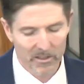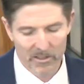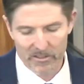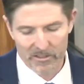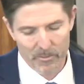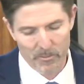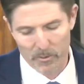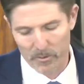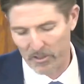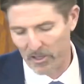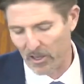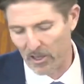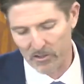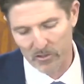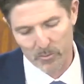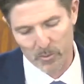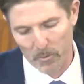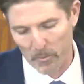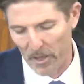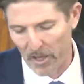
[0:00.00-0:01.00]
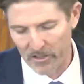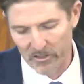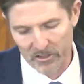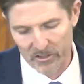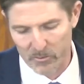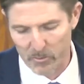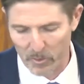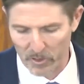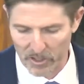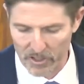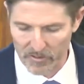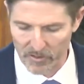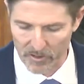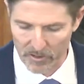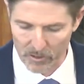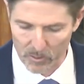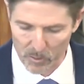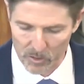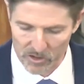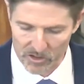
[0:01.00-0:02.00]
The simple gospel message, believe
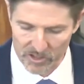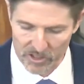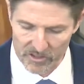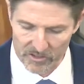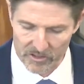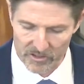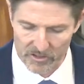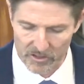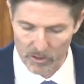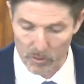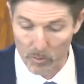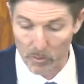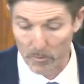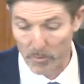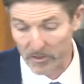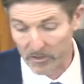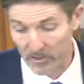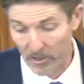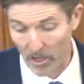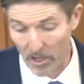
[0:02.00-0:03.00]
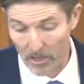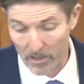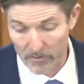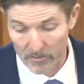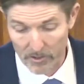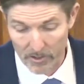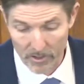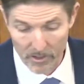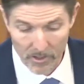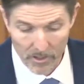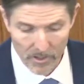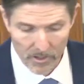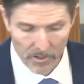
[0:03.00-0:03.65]
on the Lord Jesus and you will be saved.